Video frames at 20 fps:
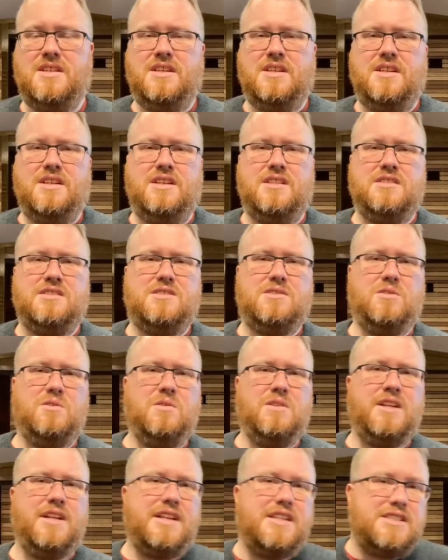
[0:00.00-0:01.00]
So
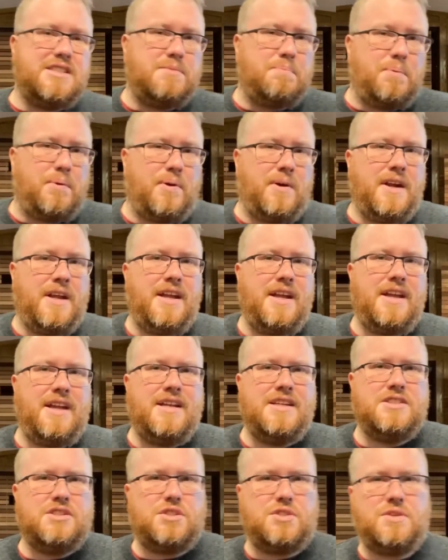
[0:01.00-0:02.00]
let us pray
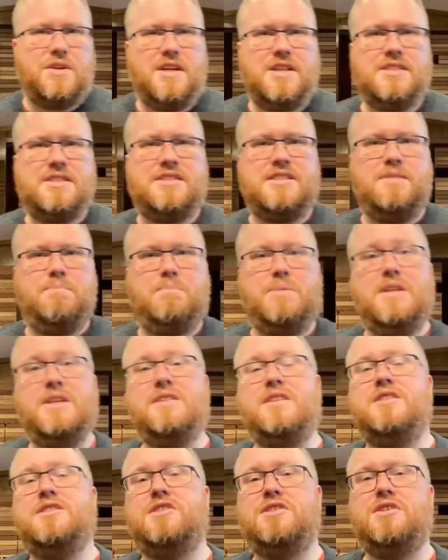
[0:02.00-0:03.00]
and trust and be
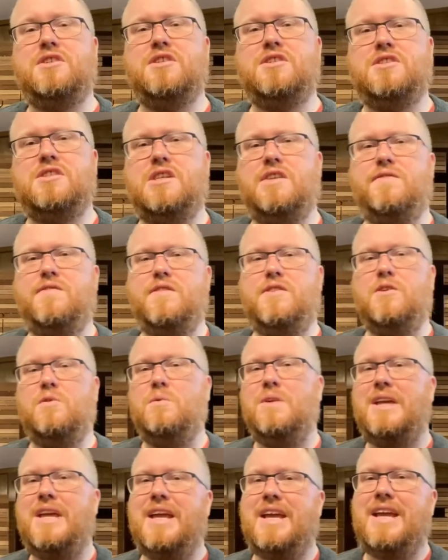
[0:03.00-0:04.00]
the church even though we
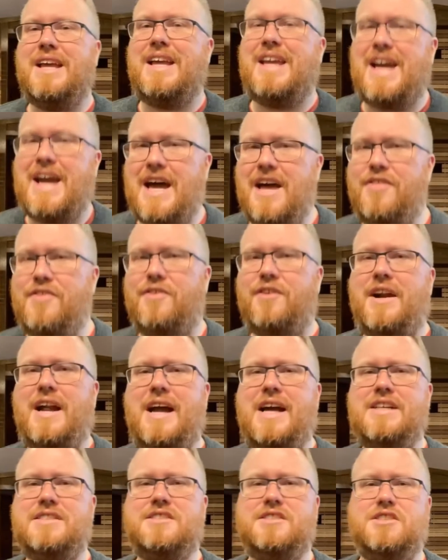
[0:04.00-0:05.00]
can't gather
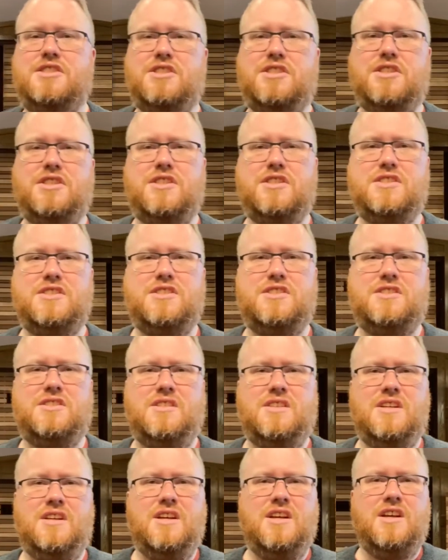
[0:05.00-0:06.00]
as a church.
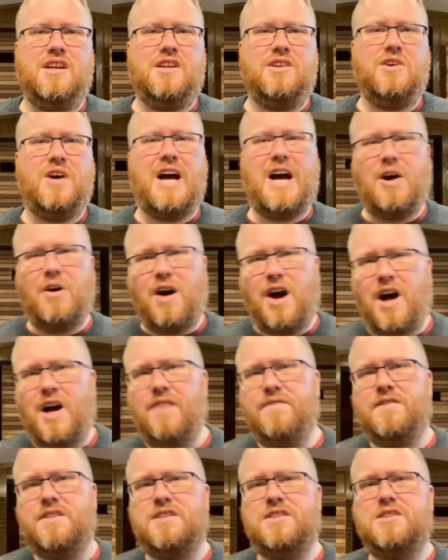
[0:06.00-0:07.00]
How
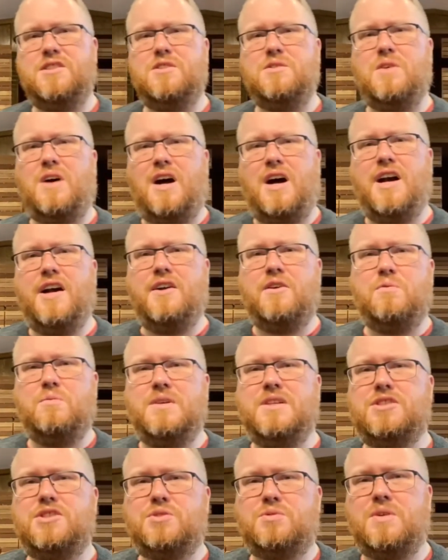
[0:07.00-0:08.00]
often do I or we
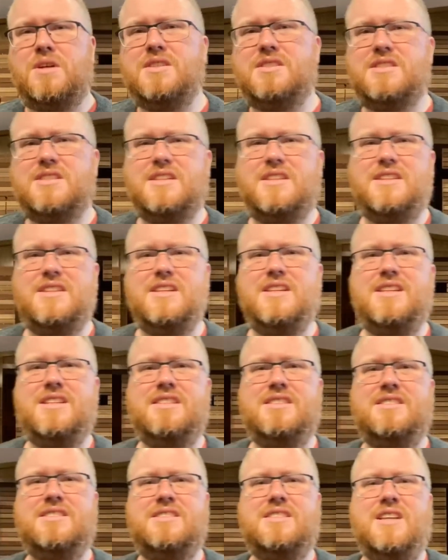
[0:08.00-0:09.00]
trust in
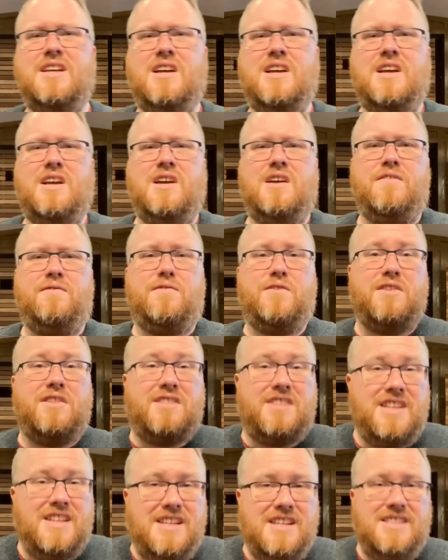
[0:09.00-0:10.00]
things
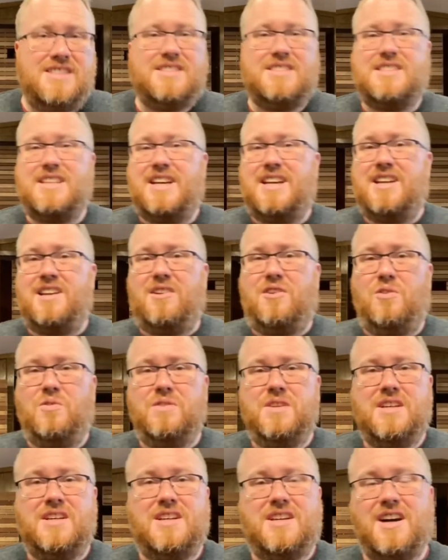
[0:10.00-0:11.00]
that
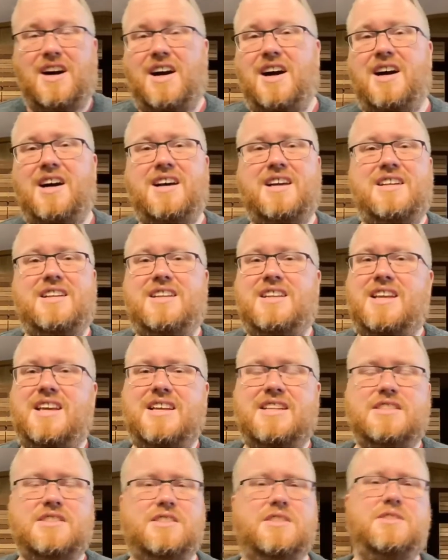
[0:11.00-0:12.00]
only God
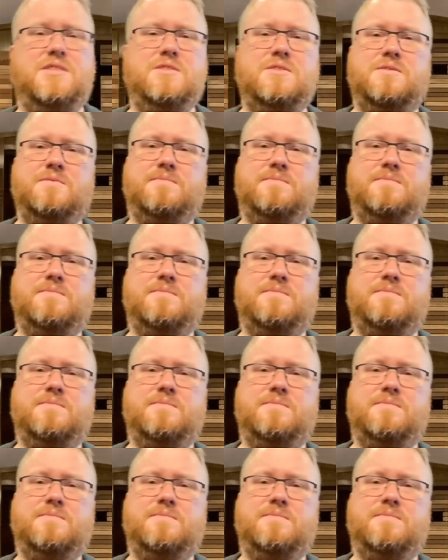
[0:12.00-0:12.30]
can do?